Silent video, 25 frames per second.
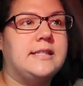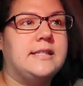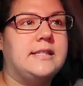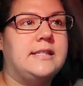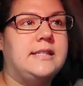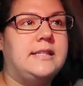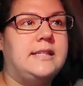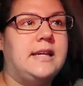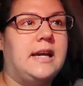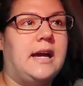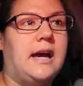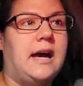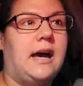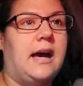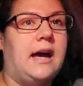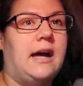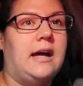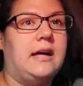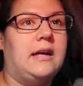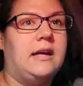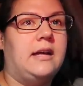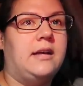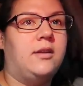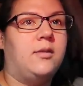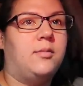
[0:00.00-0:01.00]

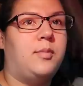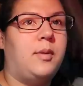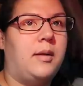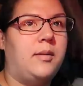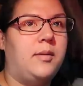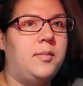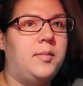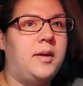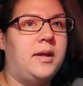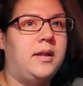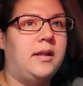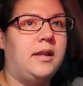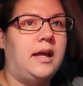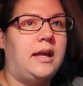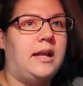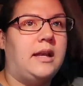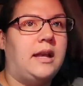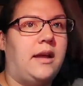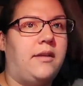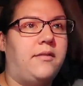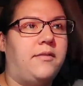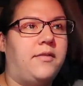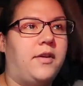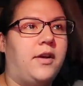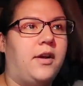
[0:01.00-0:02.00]
yeah, it'll probably be a late
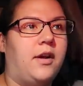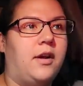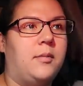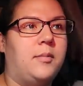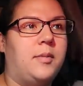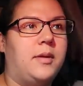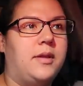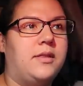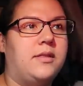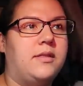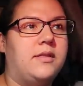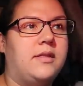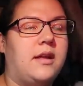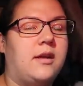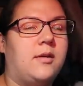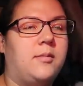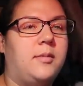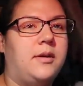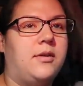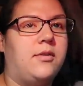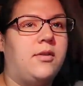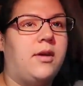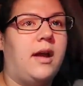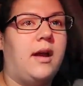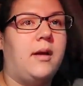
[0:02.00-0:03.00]
night for her, but that'll
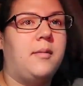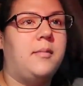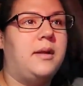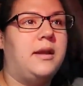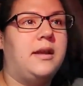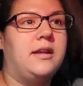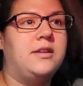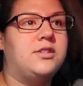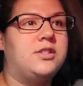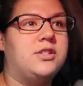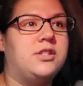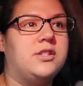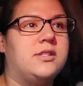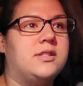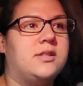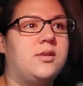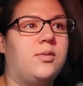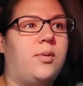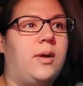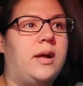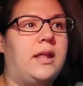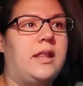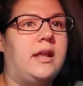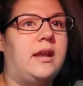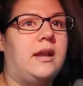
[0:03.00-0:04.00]
be okay. I mean, it's just the
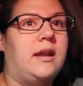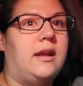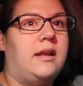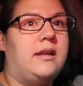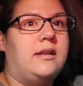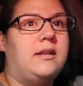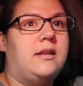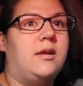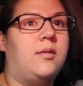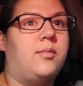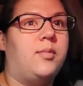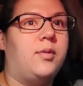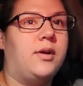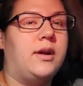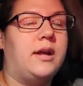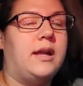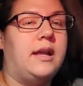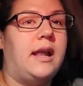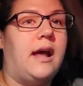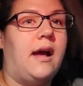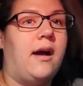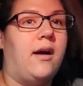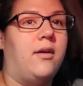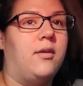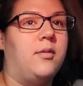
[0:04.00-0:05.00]
way that it ended up
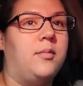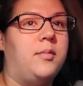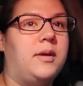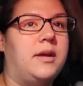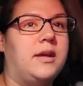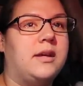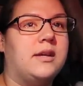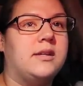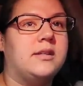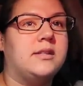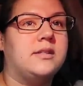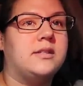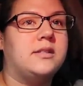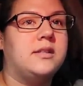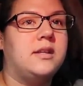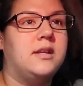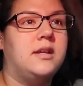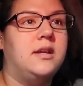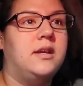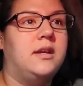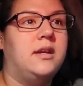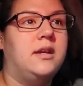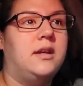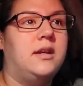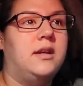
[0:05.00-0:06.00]
working out, because
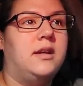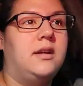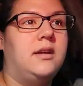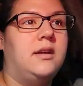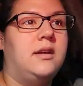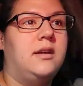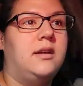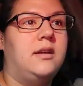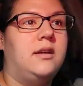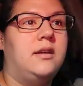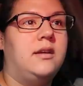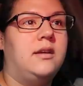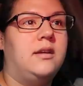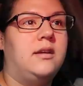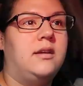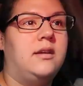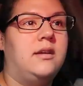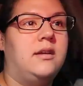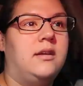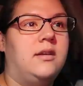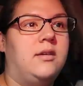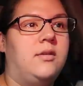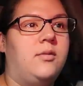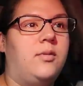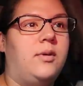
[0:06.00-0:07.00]

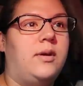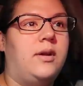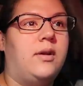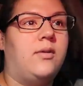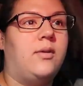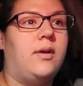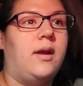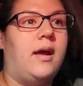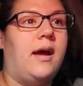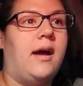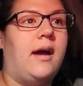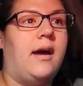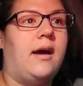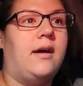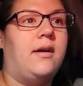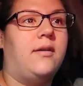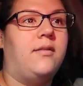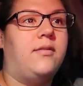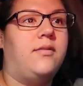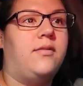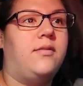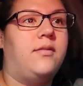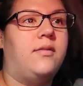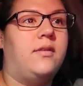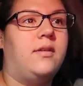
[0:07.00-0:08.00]
we don't
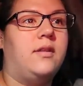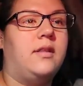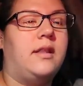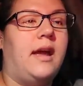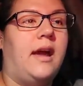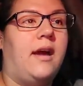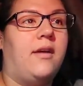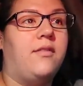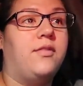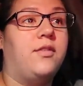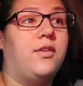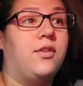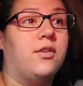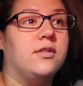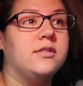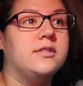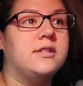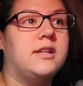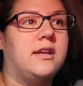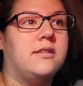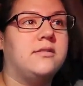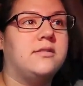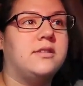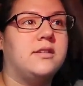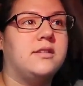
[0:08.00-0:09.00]
have, they have Girl
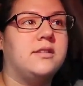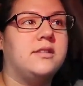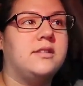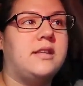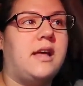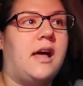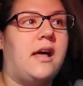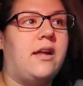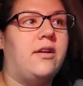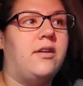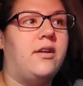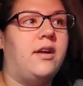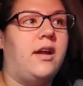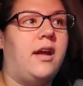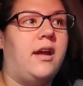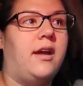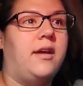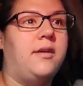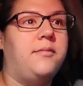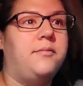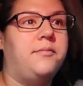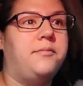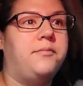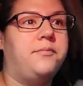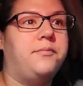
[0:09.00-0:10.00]
Scouts on
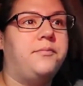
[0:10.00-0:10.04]
Saturday